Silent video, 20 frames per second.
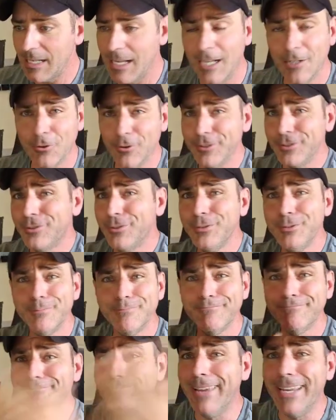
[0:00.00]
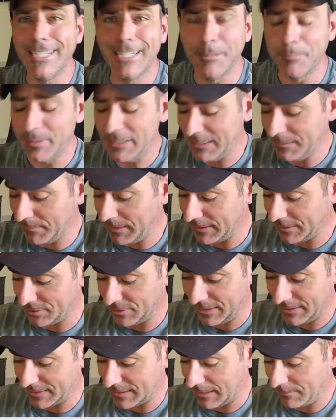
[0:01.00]
I'm going to make up an email
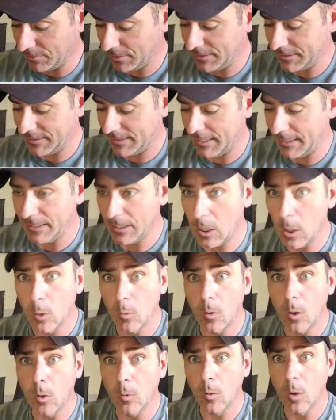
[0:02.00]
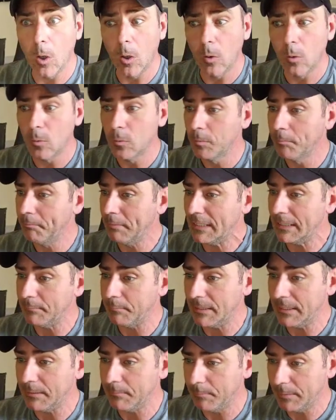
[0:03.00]
address. I'm going to say triple O
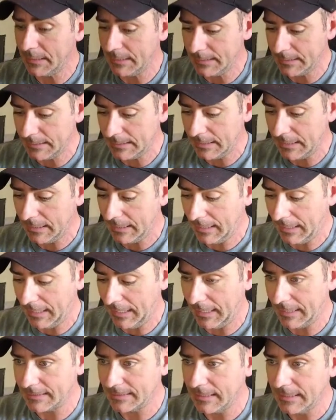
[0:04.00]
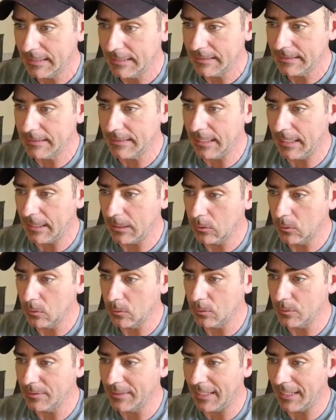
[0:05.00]
P P at
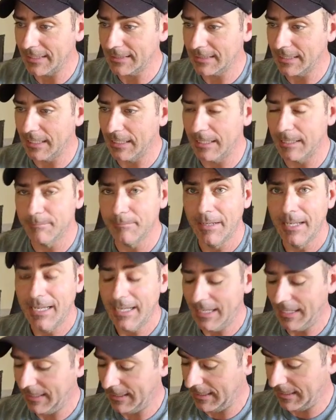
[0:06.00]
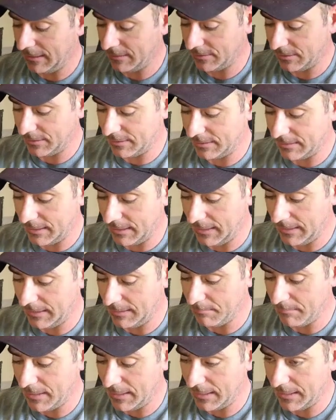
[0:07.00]
yahoo dot com. And then I'll just say
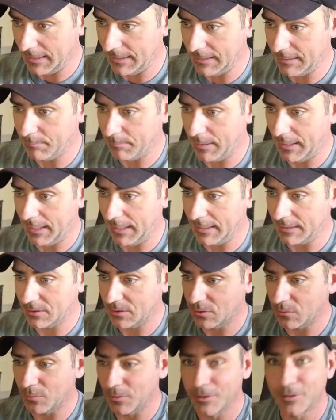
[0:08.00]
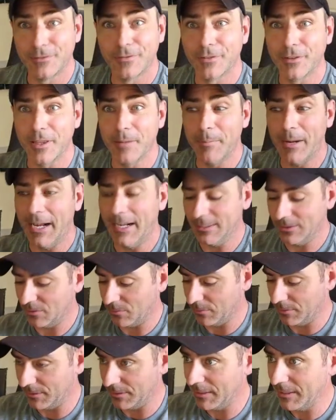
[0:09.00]
my password for the
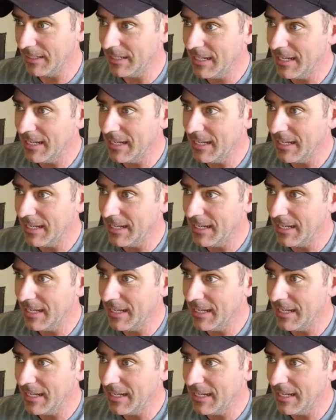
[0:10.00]
password.